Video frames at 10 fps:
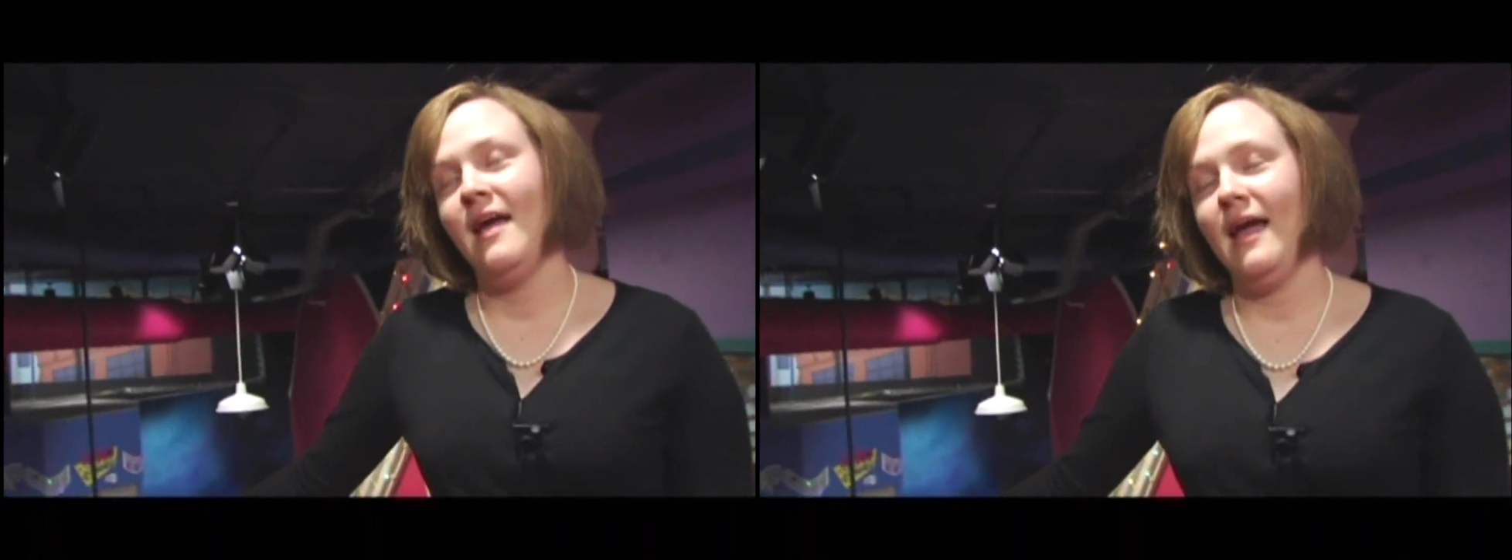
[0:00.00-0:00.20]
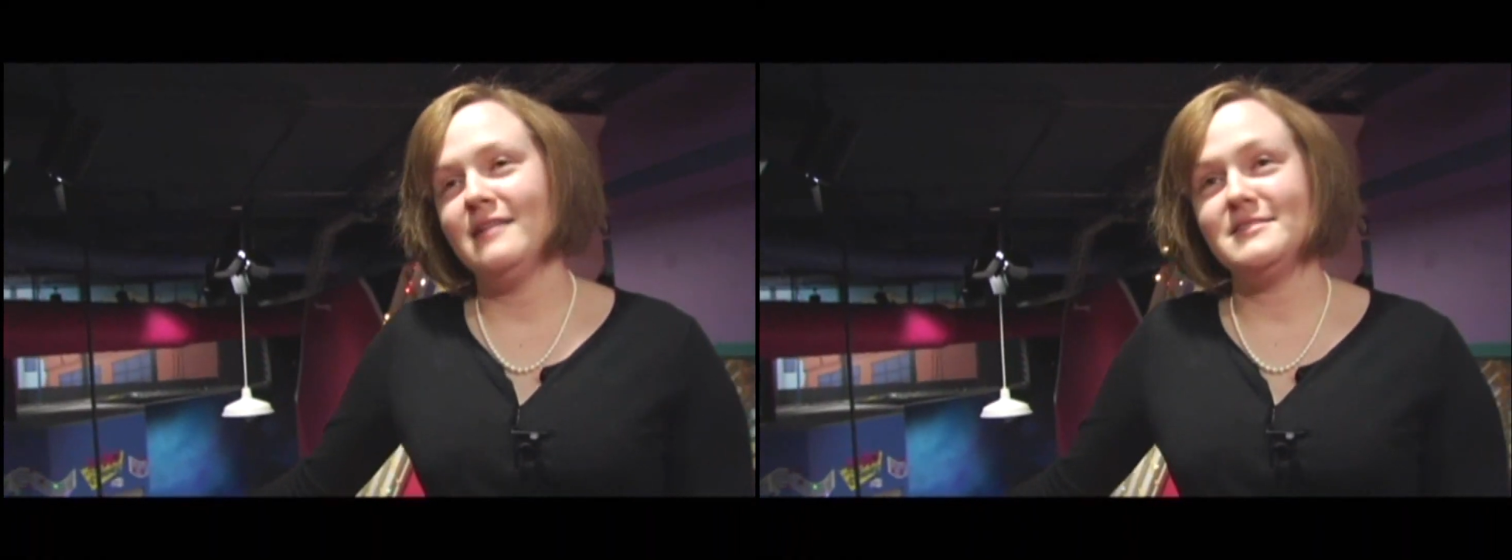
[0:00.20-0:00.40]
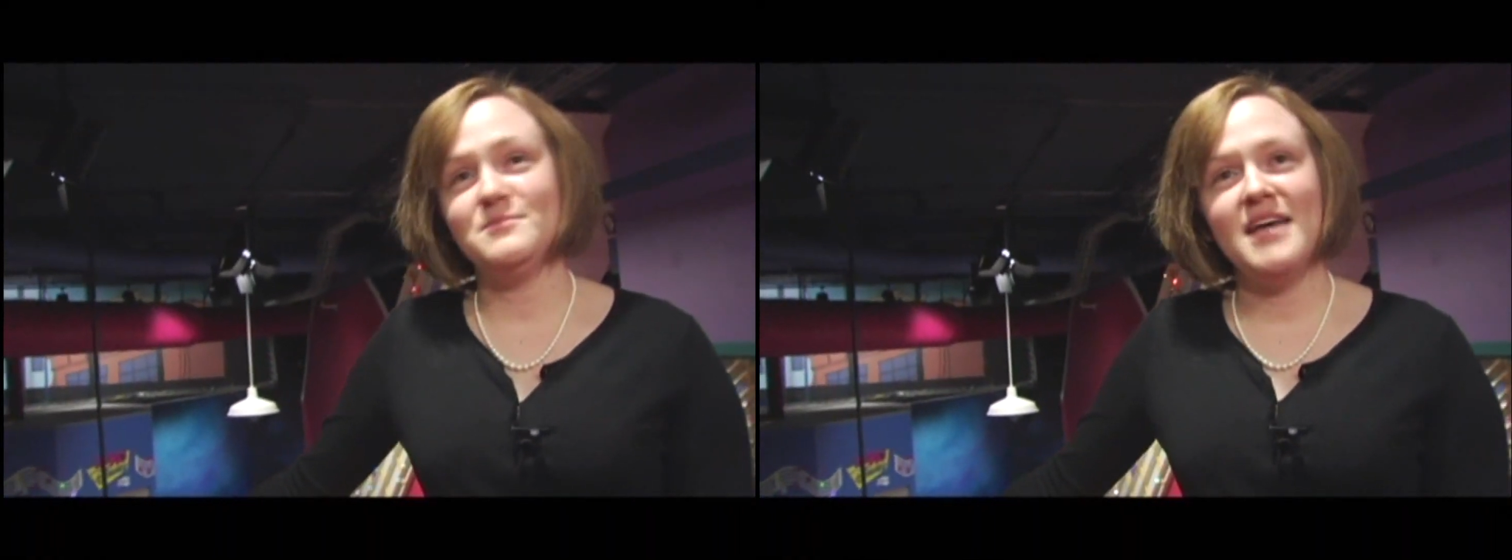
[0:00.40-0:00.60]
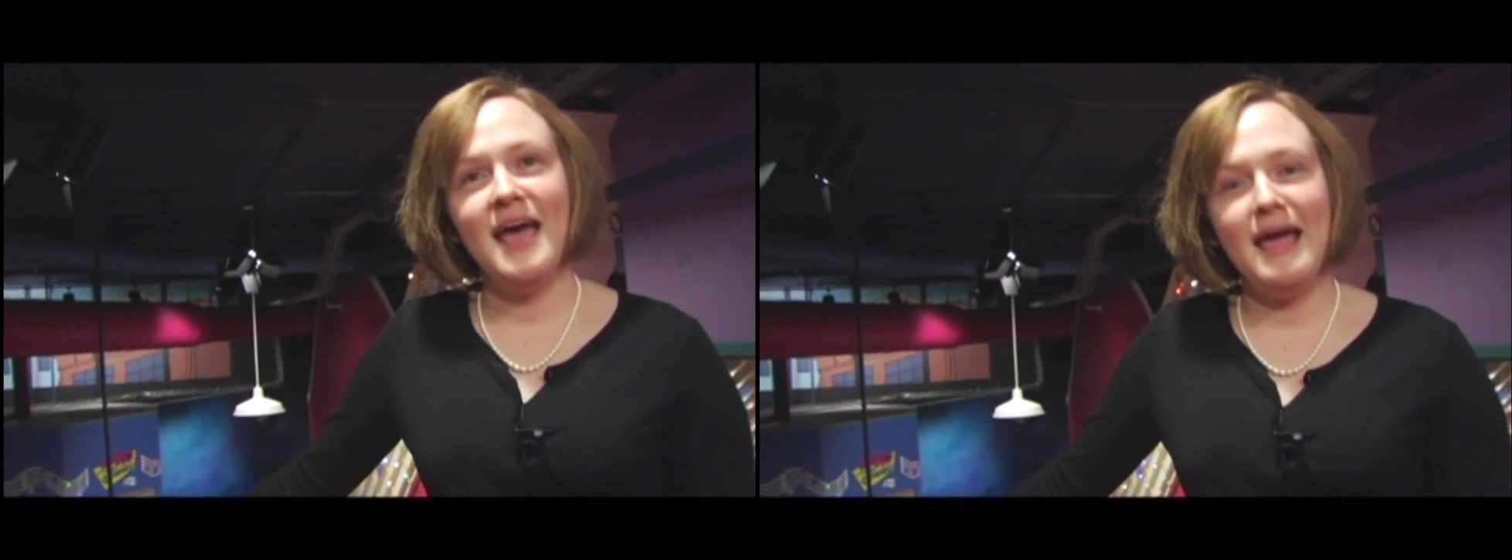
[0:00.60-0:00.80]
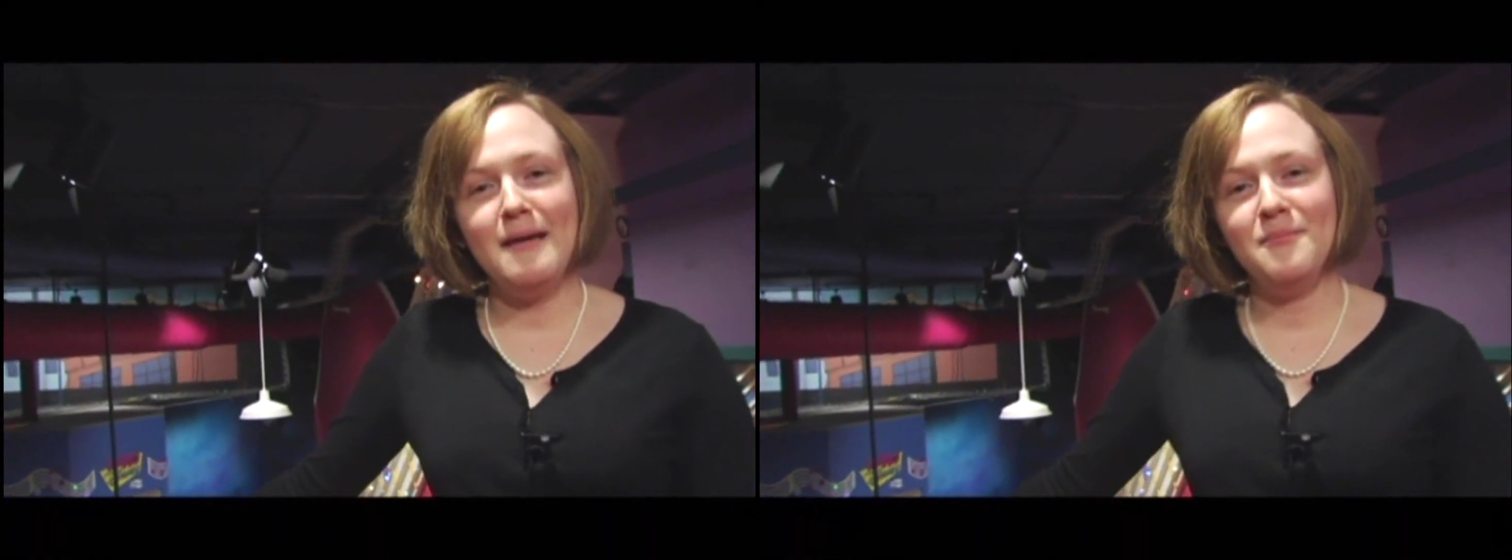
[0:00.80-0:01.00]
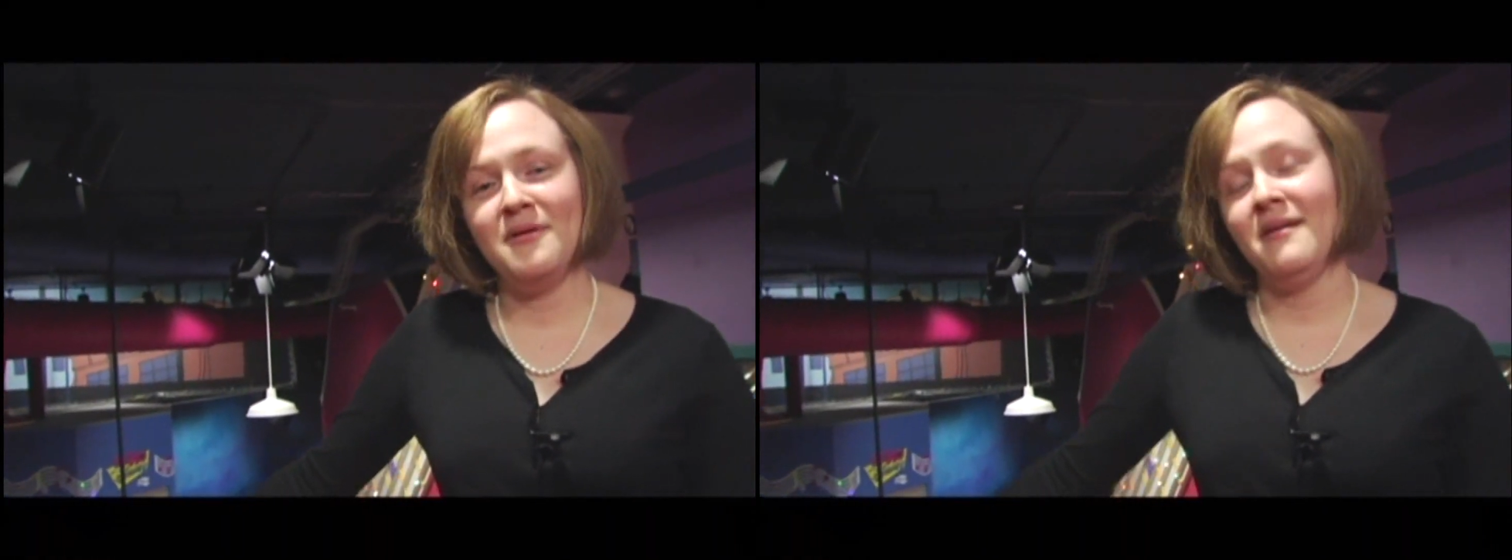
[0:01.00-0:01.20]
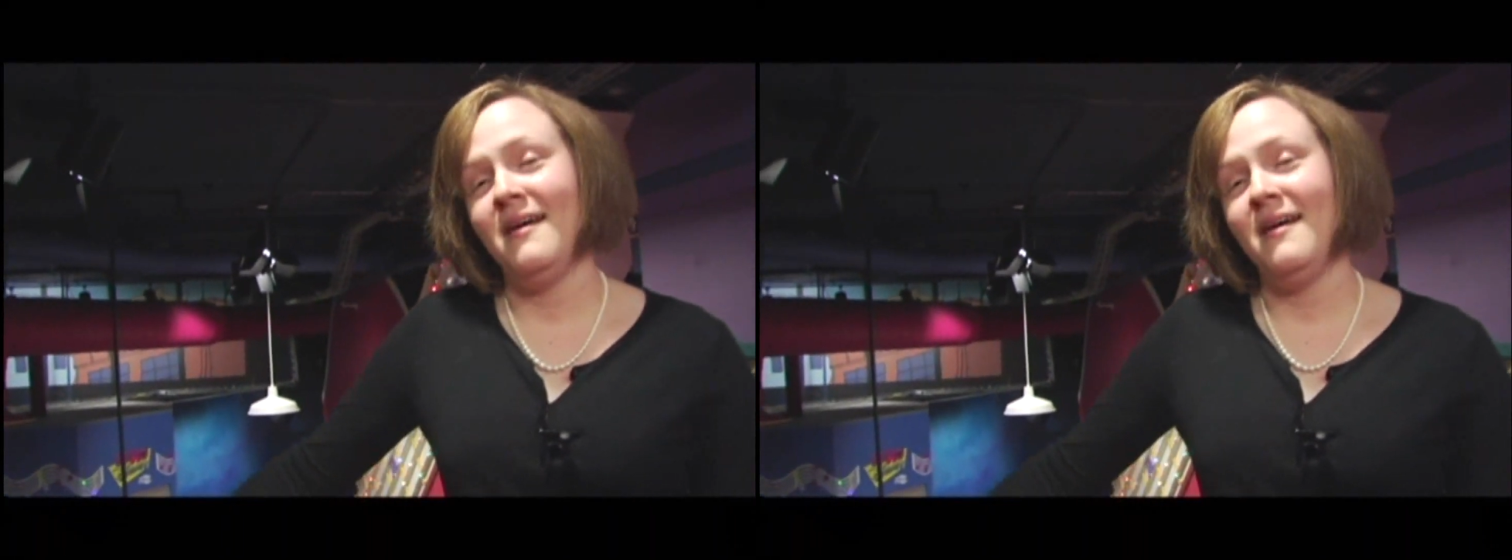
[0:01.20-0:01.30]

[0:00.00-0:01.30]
and some tape.